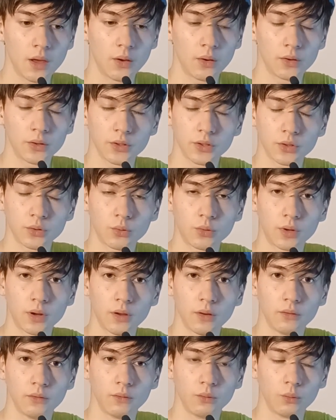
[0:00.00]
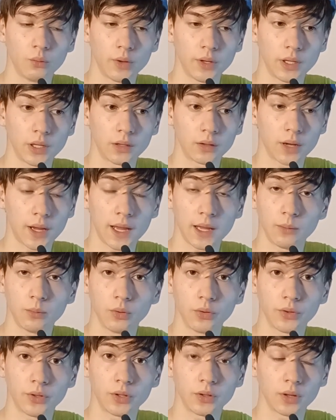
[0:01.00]
sort of when you're
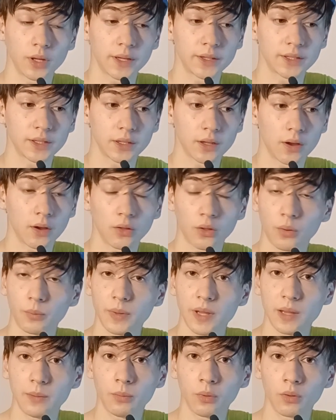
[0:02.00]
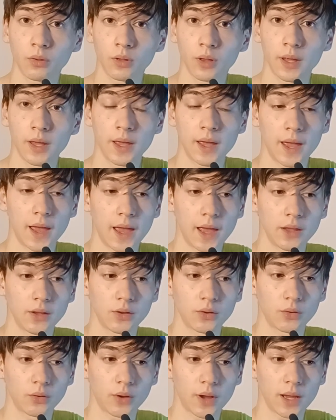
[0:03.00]
able to listen to other people and
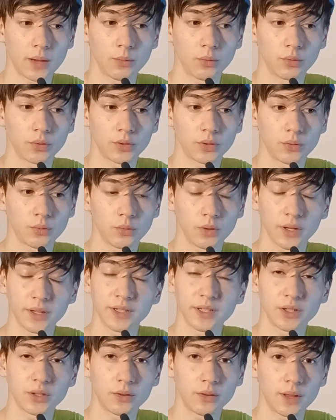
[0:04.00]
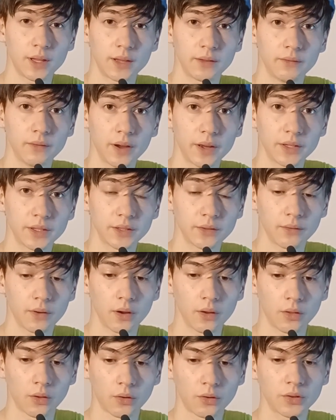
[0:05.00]
you're able to listen to the advice of
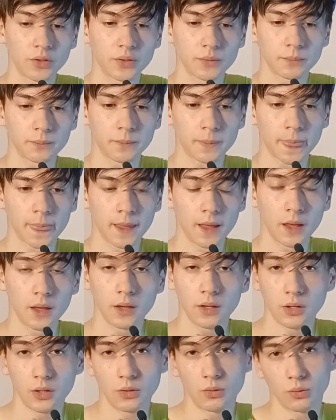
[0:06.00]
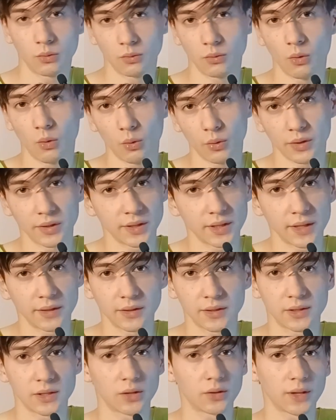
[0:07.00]
others, you don't always
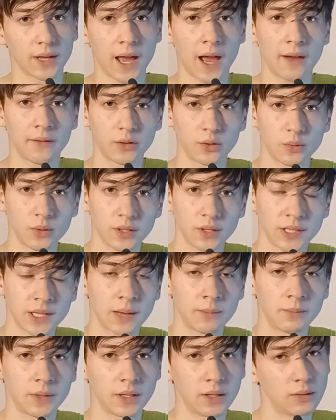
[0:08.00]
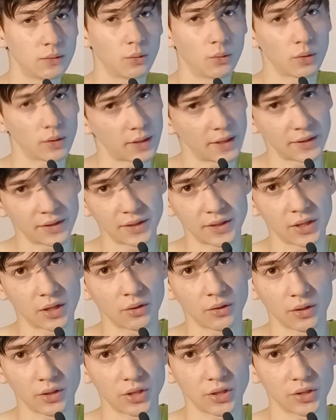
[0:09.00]
necessarily have to accept it or
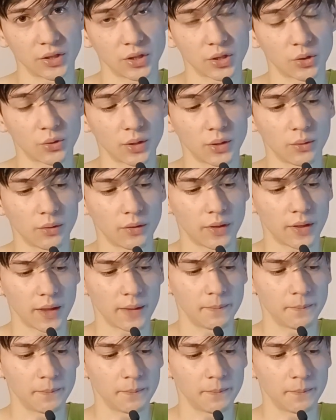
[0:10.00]
necessarily just agree with it.